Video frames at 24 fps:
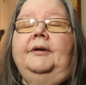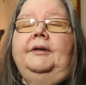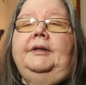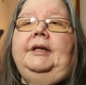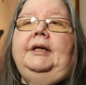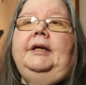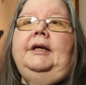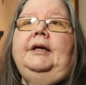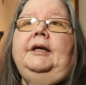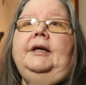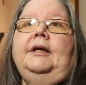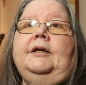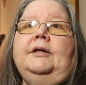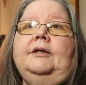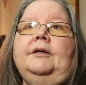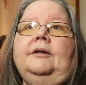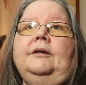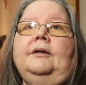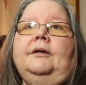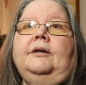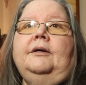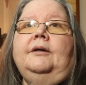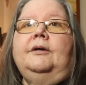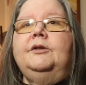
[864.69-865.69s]
the
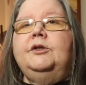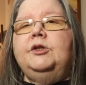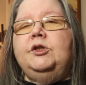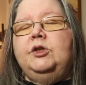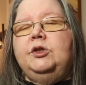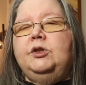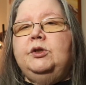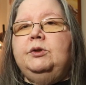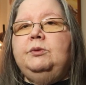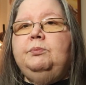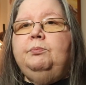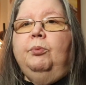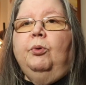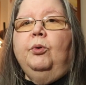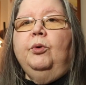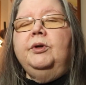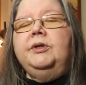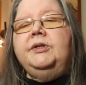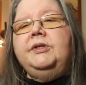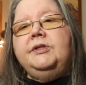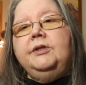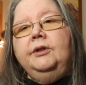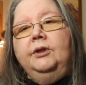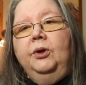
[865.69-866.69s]

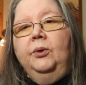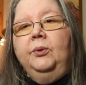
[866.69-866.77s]
sports